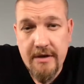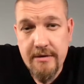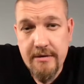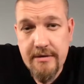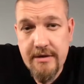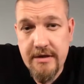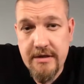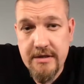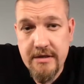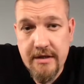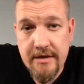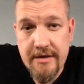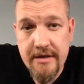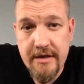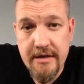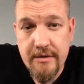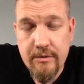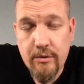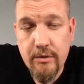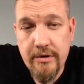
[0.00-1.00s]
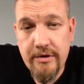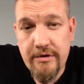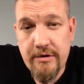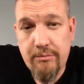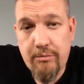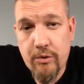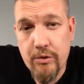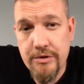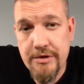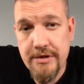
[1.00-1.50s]
Things like that. All the
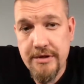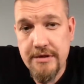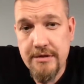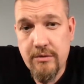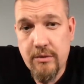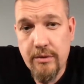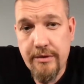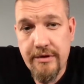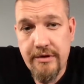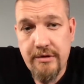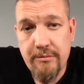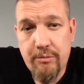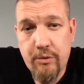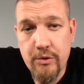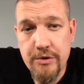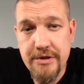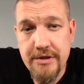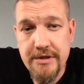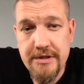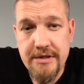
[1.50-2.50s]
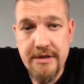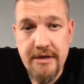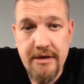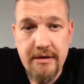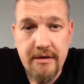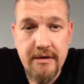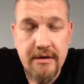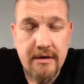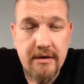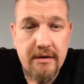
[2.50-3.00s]
deposits
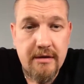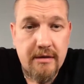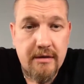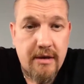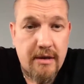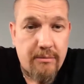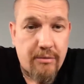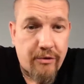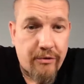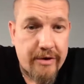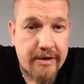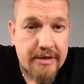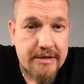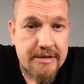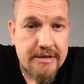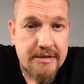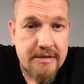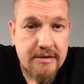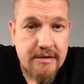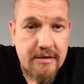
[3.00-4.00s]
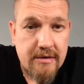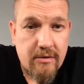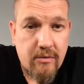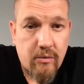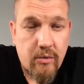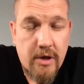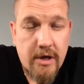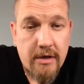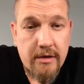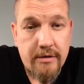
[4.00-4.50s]
in LaborX,
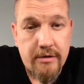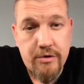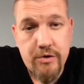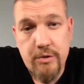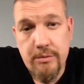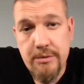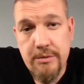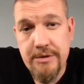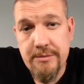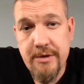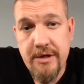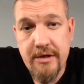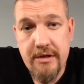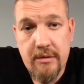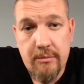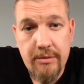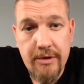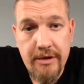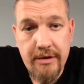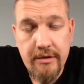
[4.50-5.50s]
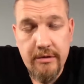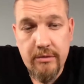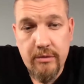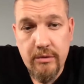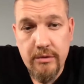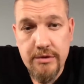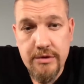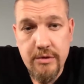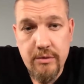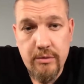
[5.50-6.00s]
while the job is being completed,
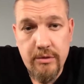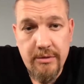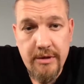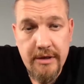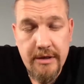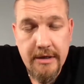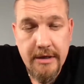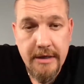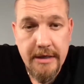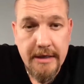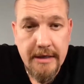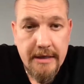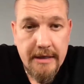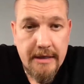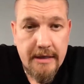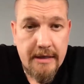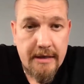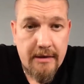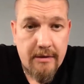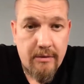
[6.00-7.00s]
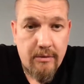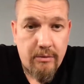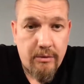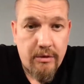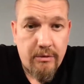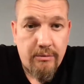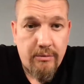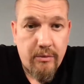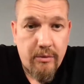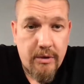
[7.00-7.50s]
also will be
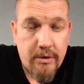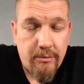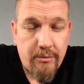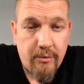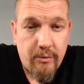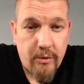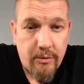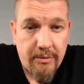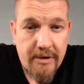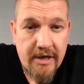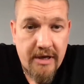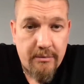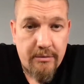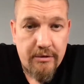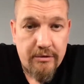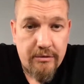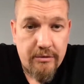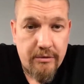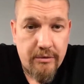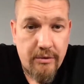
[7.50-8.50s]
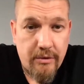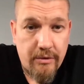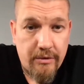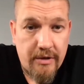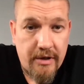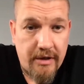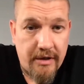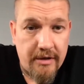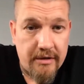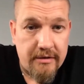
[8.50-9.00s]
able to earn the
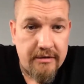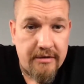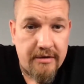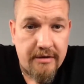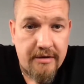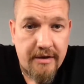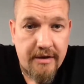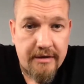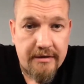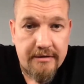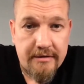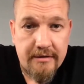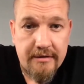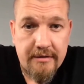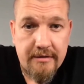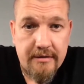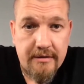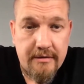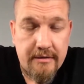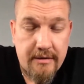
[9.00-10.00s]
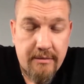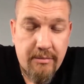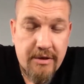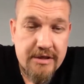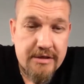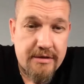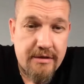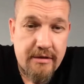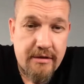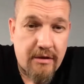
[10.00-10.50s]
yield that the
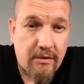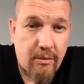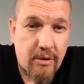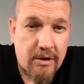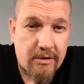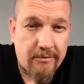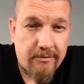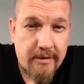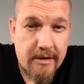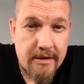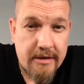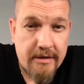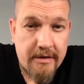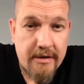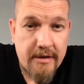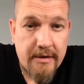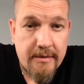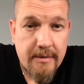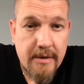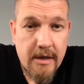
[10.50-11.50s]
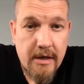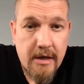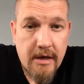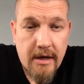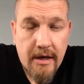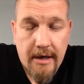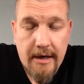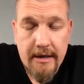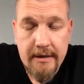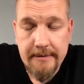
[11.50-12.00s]
best yield that we can find there
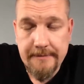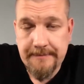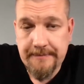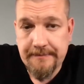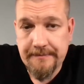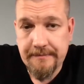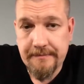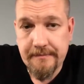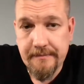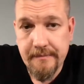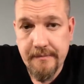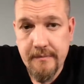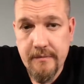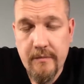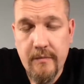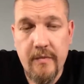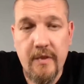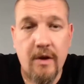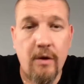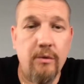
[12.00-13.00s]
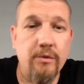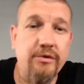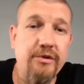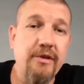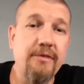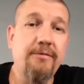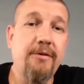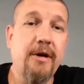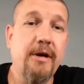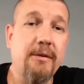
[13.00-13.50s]
on
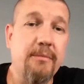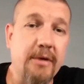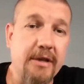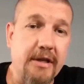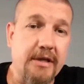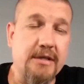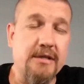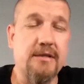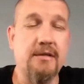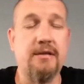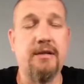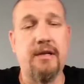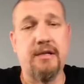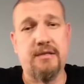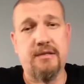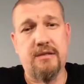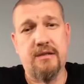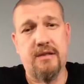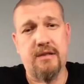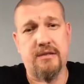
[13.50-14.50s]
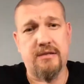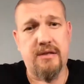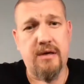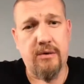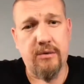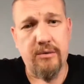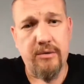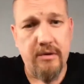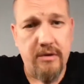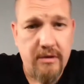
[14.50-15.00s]
DeFi, but that's
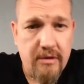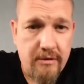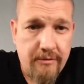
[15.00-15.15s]
down in the